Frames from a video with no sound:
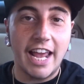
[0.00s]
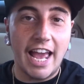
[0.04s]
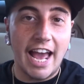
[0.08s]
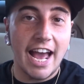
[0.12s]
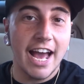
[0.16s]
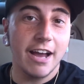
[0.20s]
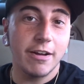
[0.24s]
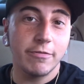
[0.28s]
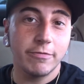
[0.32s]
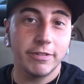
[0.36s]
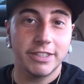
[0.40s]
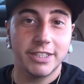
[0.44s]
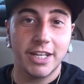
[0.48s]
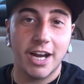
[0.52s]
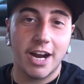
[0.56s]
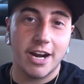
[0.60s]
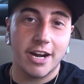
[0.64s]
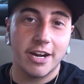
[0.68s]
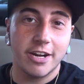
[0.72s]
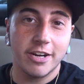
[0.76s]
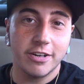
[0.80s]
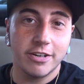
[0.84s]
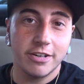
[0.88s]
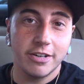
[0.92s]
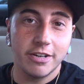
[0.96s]
have a
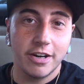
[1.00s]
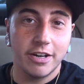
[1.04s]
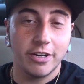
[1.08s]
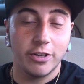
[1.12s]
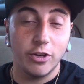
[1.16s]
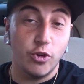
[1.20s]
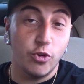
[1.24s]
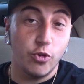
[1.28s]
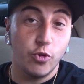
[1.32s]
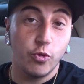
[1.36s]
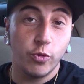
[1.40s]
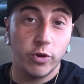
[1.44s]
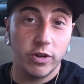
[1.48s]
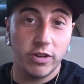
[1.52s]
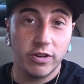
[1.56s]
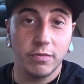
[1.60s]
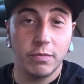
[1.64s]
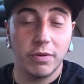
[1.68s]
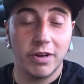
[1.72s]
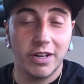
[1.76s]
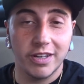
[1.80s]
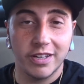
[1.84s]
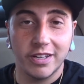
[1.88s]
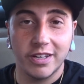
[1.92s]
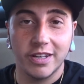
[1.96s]
tire, a new one,
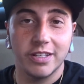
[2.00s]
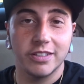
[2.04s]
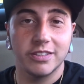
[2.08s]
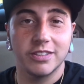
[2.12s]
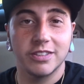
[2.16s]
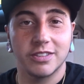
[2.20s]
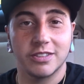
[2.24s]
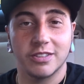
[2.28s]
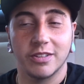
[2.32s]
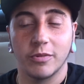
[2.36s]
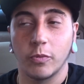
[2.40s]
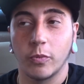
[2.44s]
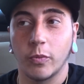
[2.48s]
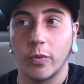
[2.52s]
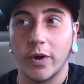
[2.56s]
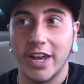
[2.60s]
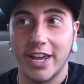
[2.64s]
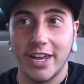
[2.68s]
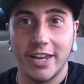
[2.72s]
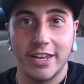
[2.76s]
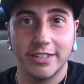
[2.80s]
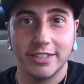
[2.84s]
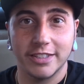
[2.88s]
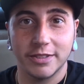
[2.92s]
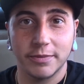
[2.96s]
but it's
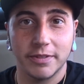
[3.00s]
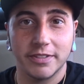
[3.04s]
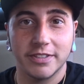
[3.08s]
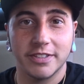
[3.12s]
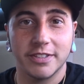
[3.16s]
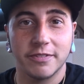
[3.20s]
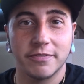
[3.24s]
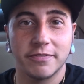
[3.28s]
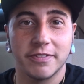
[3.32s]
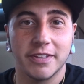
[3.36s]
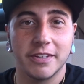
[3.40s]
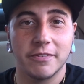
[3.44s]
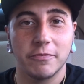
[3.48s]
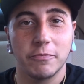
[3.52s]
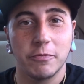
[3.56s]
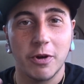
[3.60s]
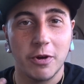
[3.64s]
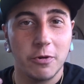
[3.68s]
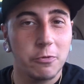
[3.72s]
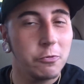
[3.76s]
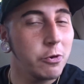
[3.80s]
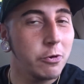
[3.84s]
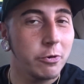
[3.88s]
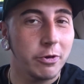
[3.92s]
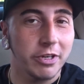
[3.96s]
way expensive than
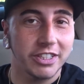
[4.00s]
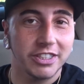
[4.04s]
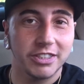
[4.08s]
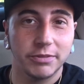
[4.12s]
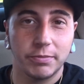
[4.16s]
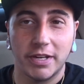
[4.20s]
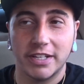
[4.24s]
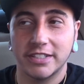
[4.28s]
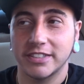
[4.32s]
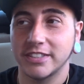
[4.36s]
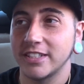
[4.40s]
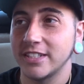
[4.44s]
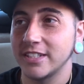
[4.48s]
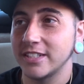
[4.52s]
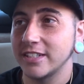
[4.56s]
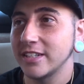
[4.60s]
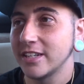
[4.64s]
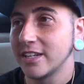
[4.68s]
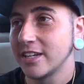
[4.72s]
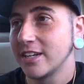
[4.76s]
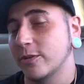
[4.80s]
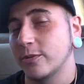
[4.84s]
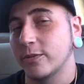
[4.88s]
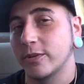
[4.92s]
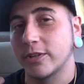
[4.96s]
what we were expecting.
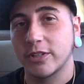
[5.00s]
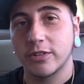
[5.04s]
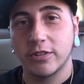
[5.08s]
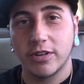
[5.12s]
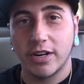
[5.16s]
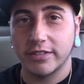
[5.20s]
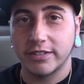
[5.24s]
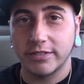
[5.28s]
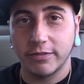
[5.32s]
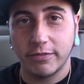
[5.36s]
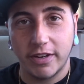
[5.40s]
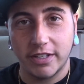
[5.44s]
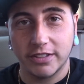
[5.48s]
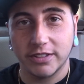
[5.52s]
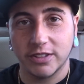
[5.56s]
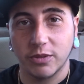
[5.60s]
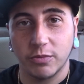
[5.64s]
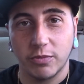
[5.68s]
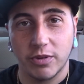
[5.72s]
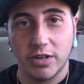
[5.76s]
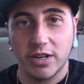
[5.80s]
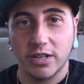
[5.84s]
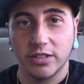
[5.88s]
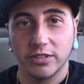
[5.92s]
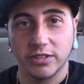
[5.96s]
We're going to have to find
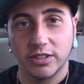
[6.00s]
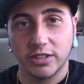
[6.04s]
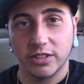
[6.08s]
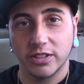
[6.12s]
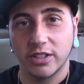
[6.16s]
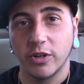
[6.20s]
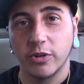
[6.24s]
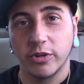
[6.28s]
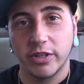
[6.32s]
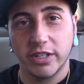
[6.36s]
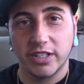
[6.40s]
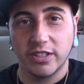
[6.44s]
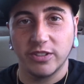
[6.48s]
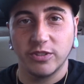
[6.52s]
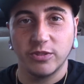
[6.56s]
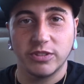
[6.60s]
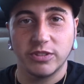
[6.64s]
somewhere else to go get a new